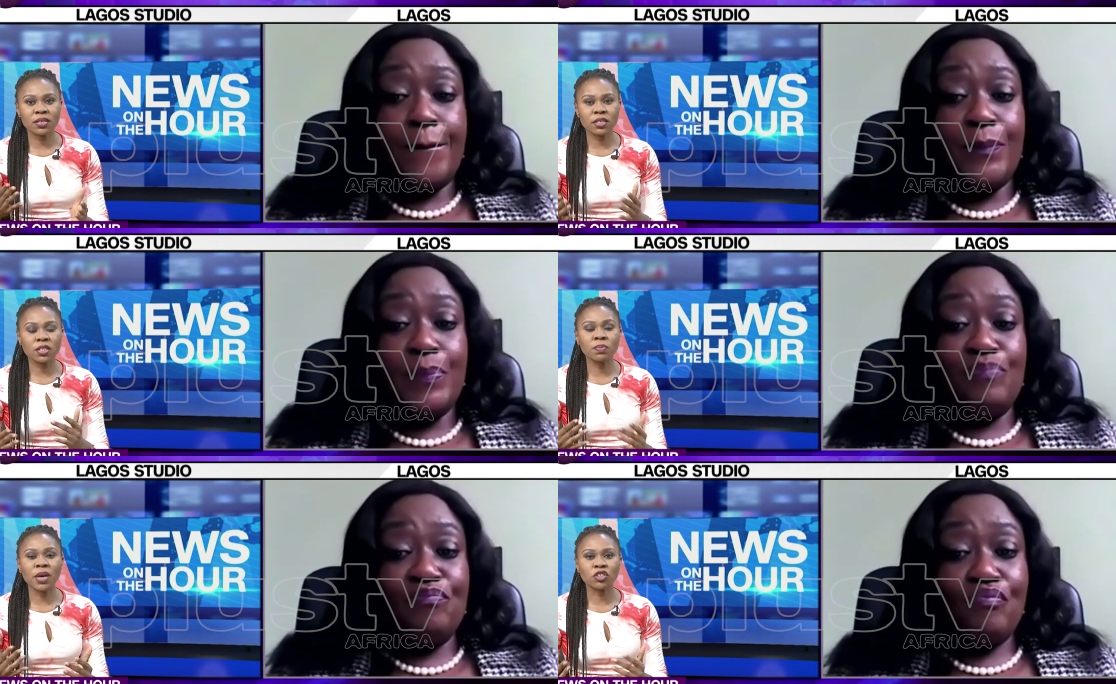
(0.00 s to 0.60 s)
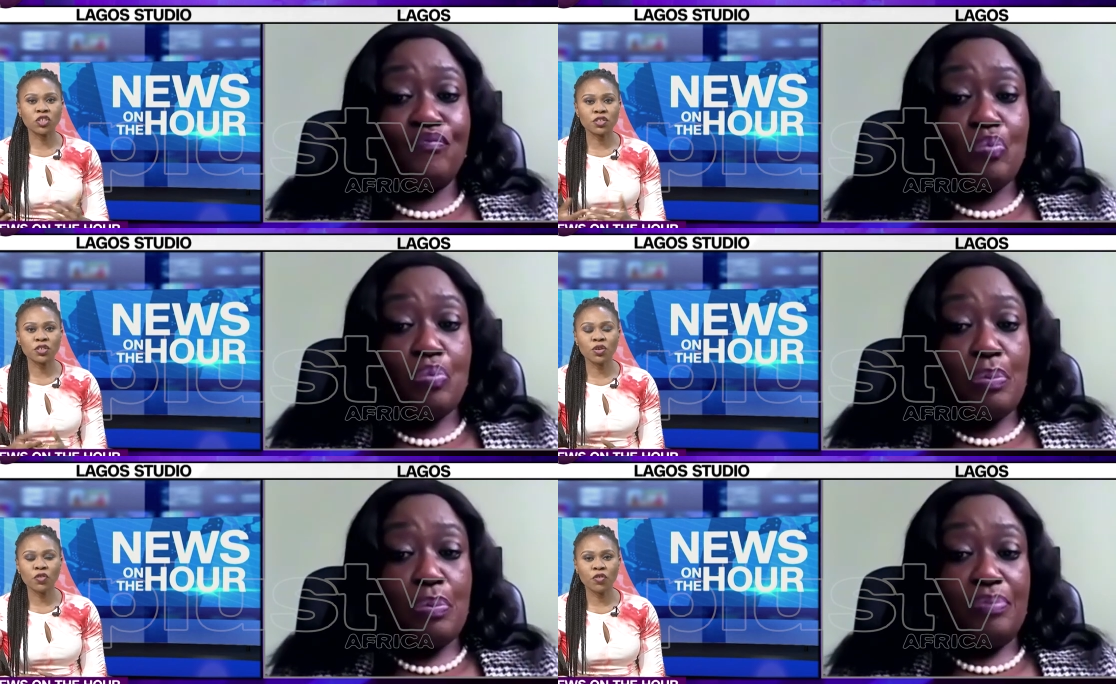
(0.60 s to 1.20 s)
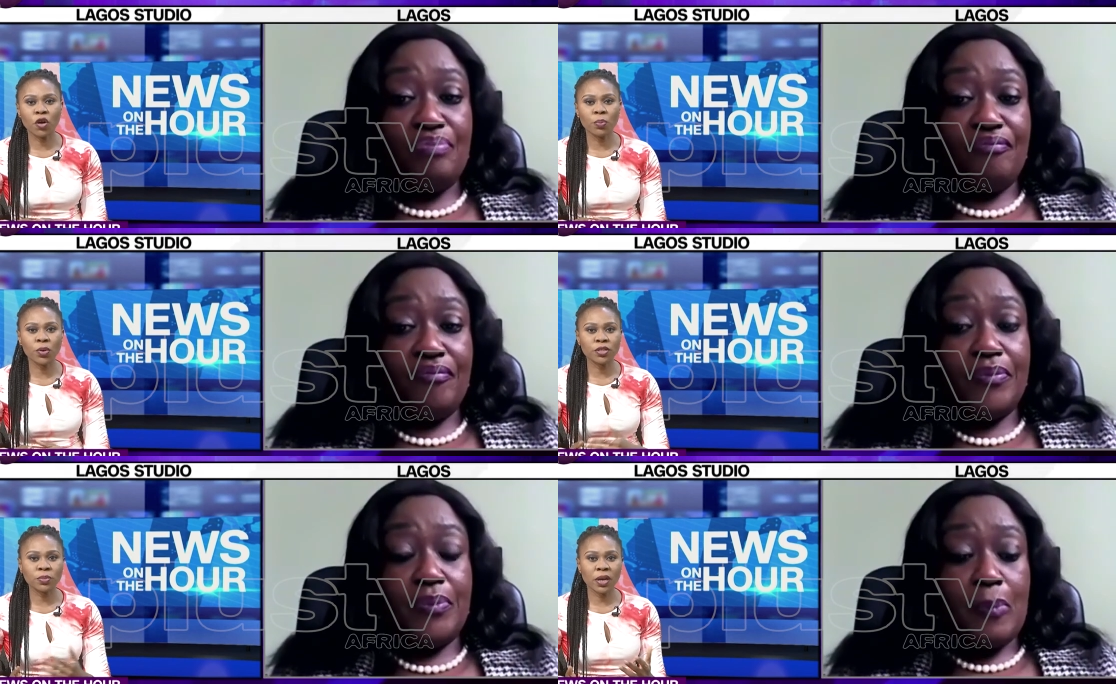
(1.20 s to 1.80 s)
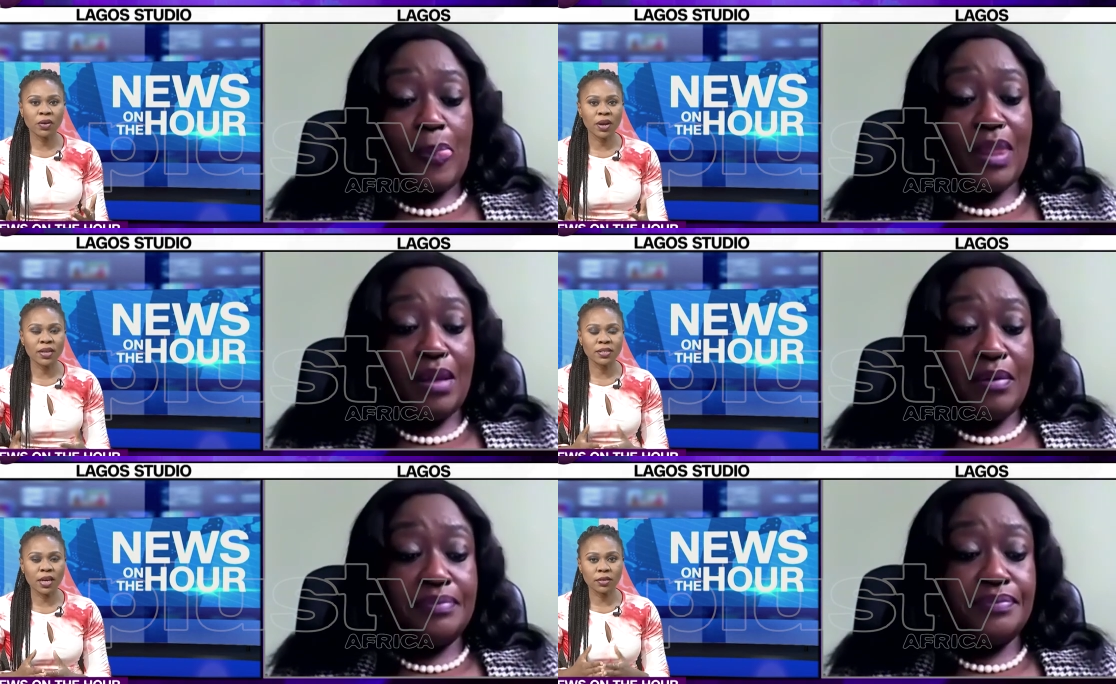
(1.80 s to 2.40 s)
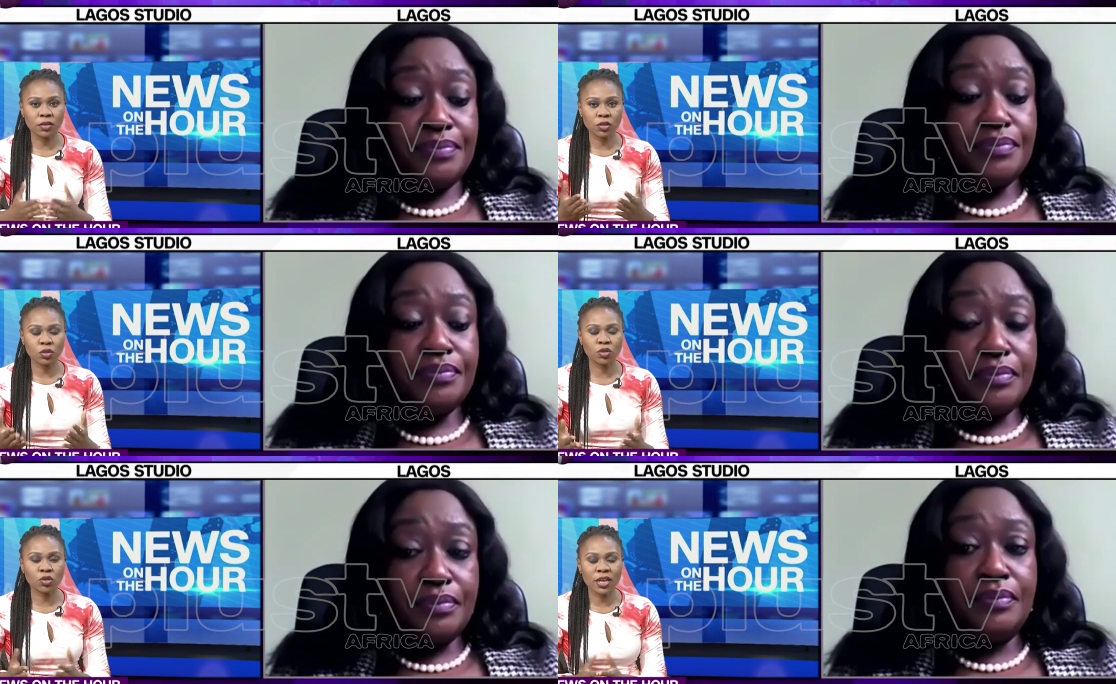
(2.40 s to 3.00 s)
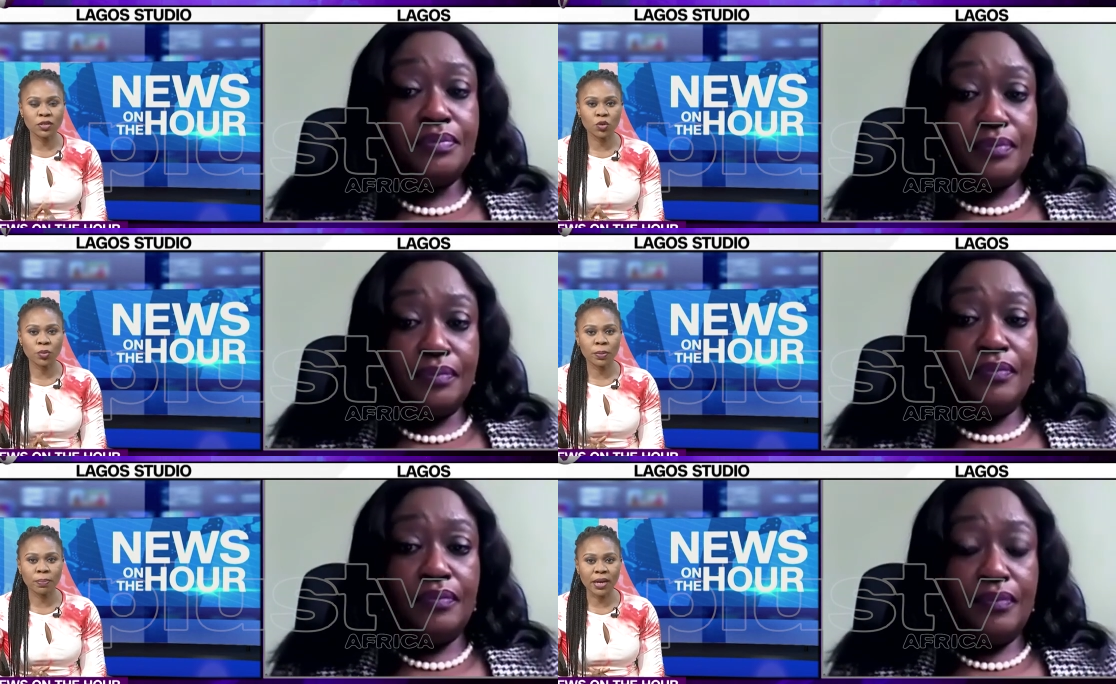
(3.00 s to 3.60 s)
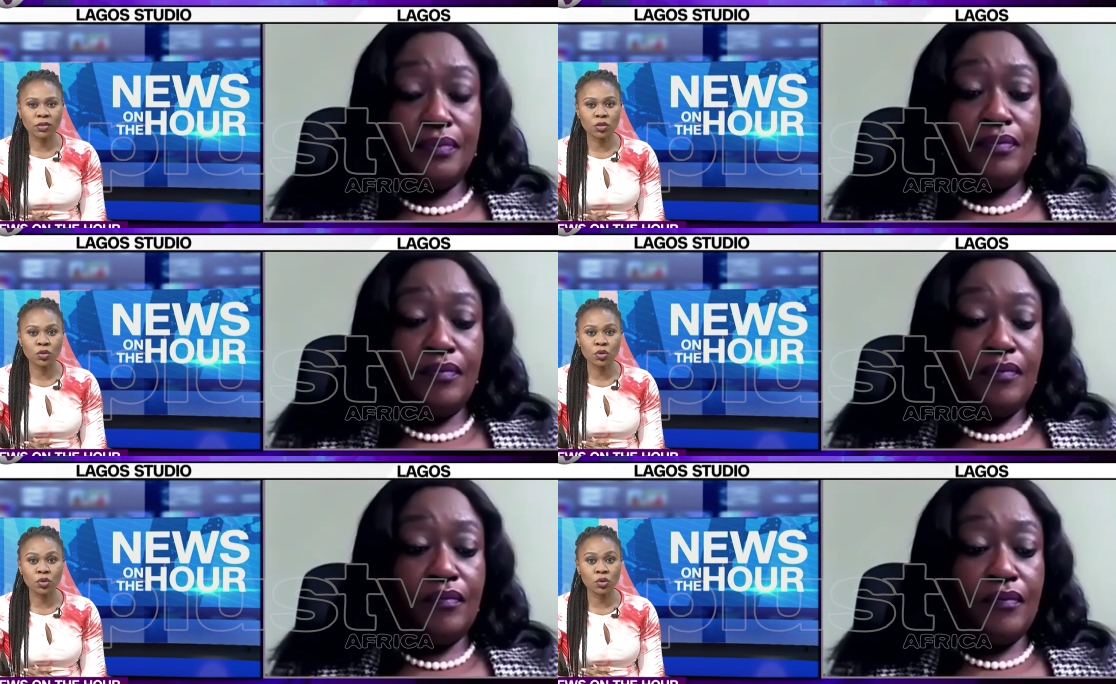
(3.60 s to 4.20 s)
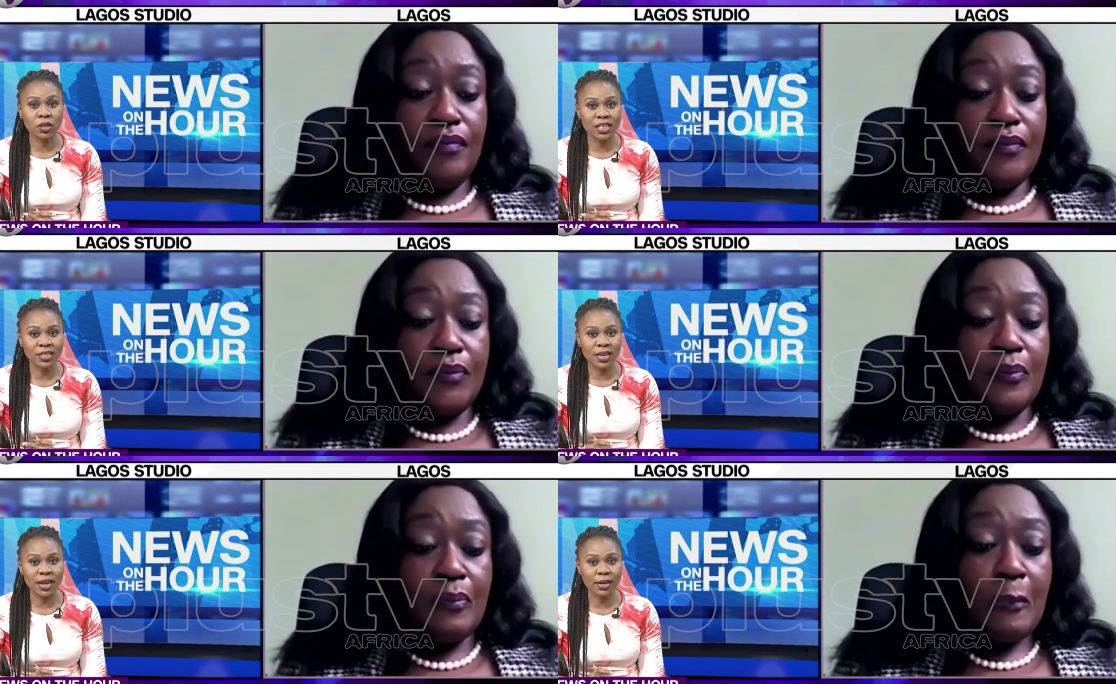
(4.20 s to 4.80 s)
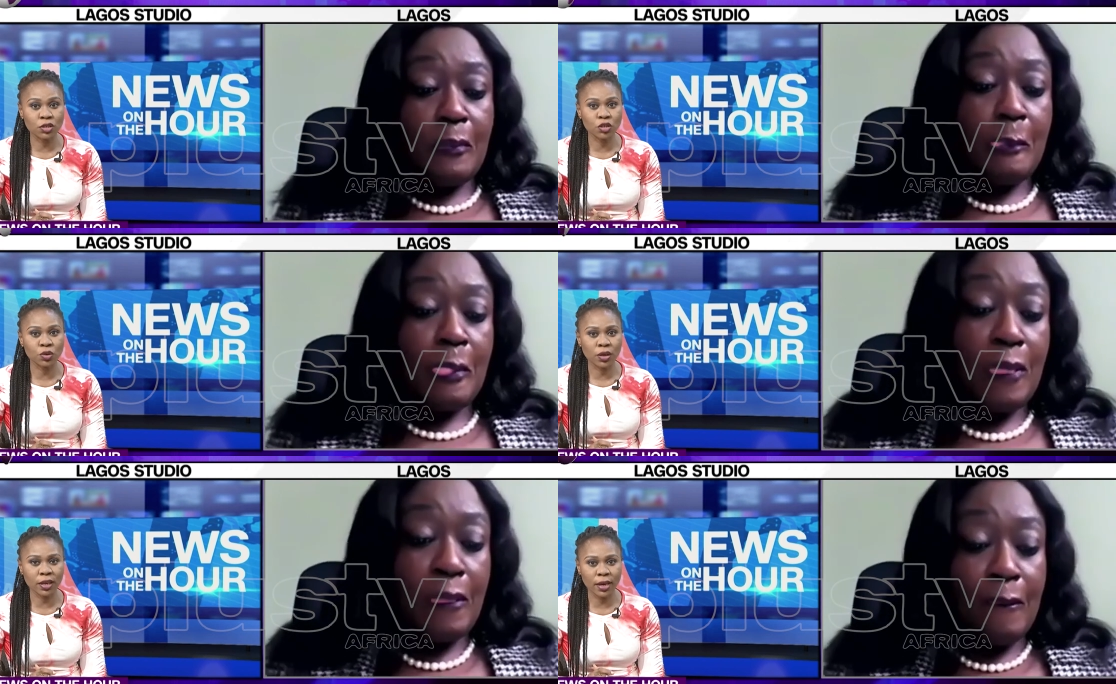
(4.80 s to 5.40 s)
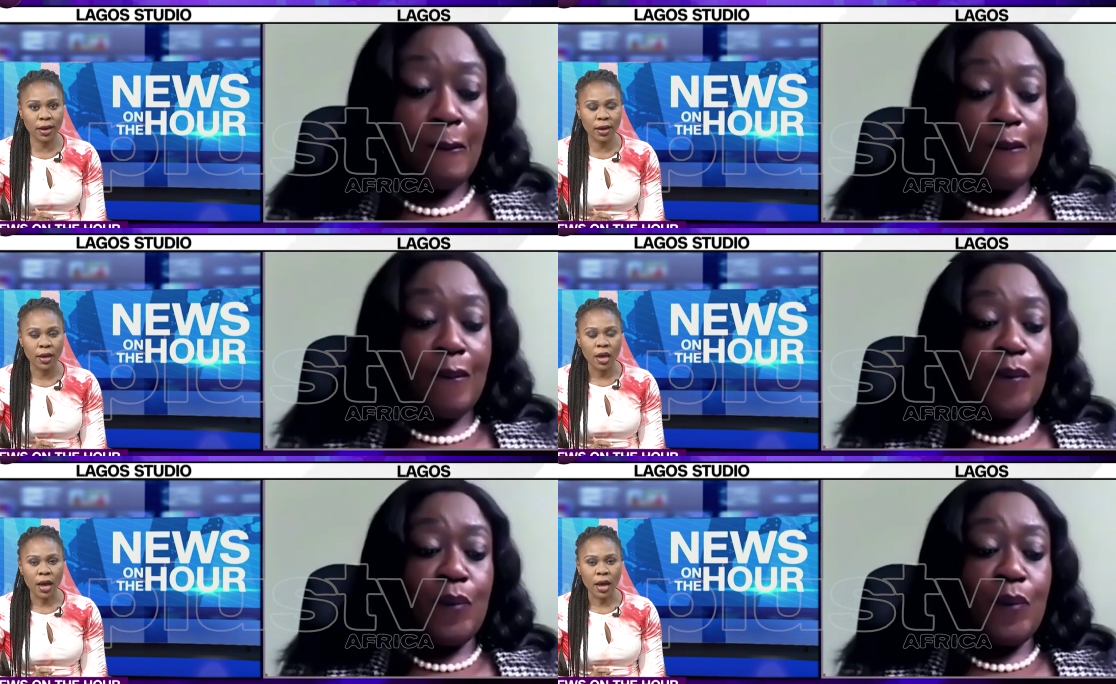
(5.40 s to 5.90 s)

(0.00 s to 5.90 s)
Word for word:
Speaker 1: these measures, for both parents and students who will be back to school to listen and to hear.